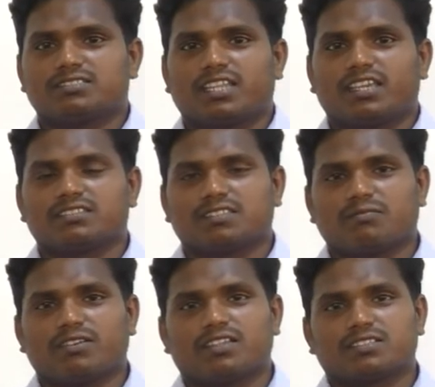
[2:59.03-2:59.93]
staying
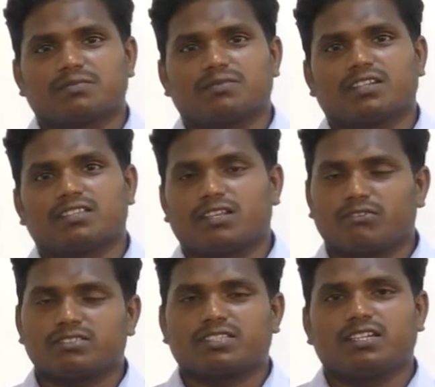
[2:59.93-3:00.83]
somewhere or something like that i
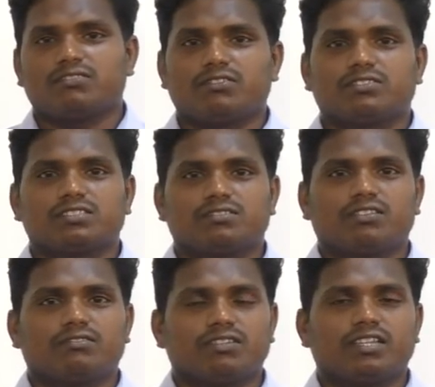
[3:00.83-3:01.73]
was really very was
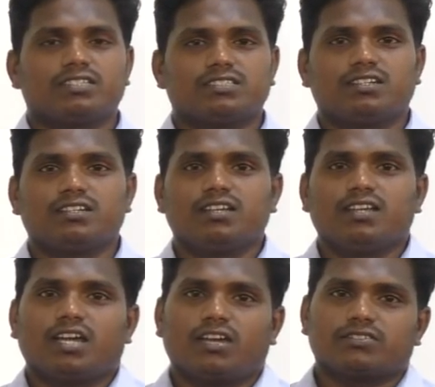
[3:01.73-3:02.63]
very hesitant
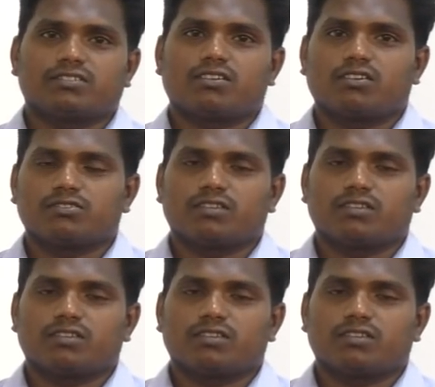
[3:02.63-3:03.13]
i was not also